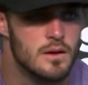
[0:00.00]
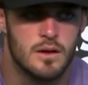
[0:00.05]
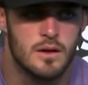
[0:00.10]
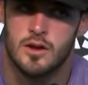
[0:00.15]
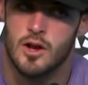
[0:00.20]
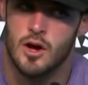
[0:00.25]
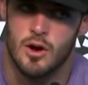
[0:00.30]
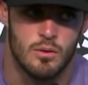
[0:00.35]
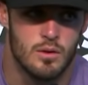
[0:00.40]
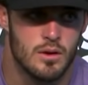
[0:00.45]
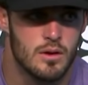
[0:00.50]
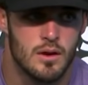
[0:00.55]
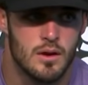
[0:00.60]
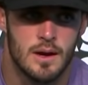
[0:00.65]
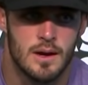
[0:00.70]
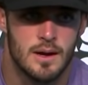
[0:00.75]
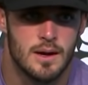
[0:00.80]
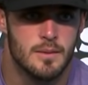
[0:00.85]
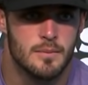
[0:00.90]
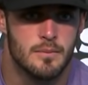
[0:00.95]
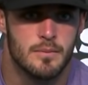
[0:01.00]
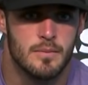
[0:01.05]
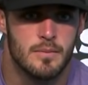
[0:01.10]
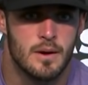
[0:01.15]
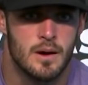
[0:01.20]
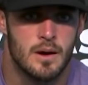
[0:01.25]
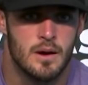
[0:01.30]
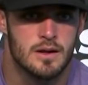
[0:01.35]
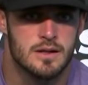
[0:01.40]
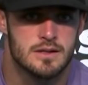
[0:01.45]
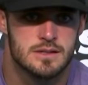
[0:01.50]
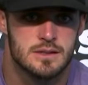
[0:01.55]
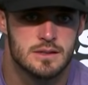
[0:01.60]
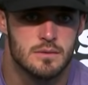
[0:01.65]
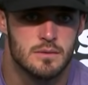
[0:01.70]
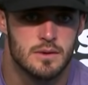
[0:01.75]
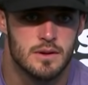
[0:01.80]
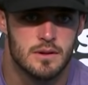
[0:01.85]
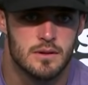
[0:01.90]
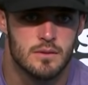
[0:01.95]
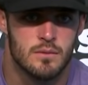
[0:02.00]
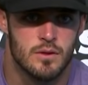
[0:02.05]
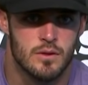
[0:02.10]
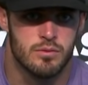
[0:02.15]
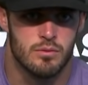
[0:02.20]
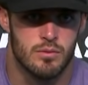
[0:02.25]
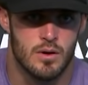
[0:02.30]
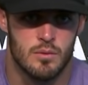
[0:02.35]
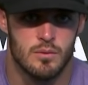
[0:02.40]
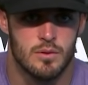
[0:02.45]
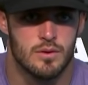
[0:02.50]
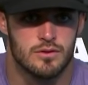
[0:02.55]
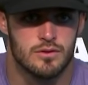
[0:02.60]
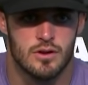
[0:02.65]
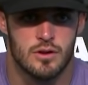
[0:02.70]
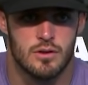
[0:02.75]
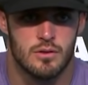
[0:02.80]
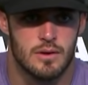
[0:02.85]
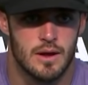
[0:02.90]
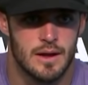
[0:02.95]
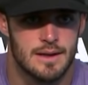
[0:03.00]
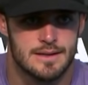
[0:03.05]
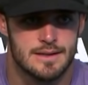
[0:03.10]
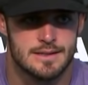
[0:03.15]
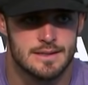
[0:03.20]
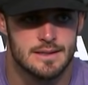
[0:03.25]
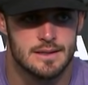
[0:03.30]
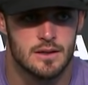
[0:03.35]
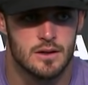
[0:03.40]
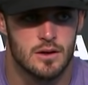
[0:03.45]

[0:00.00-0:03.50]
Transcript: No, um, honestly, with with what we were told, I just didn't